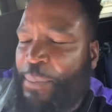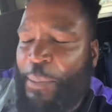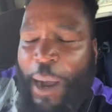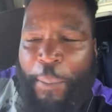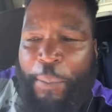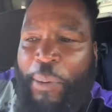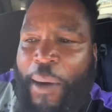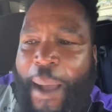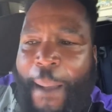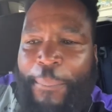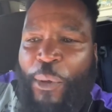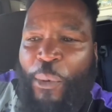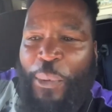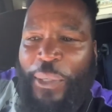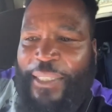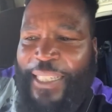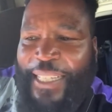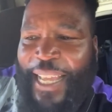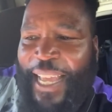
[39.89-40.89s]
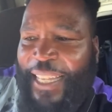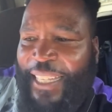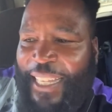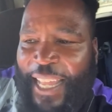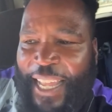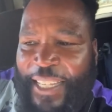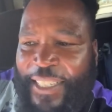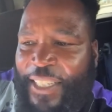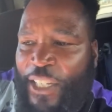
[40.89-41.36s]
That's my problem with
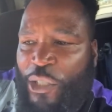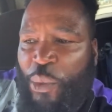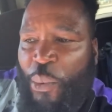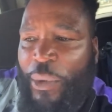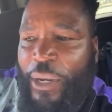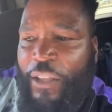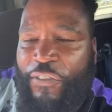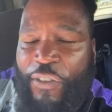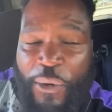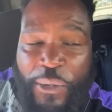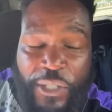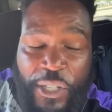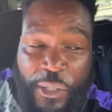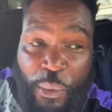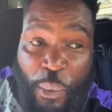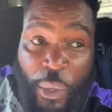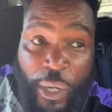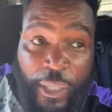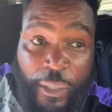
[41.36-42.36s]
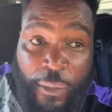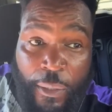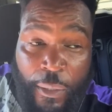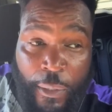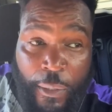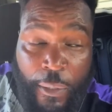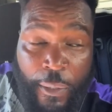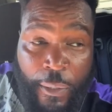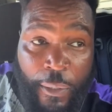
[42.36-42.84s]
the Atlanta 20 verses 1.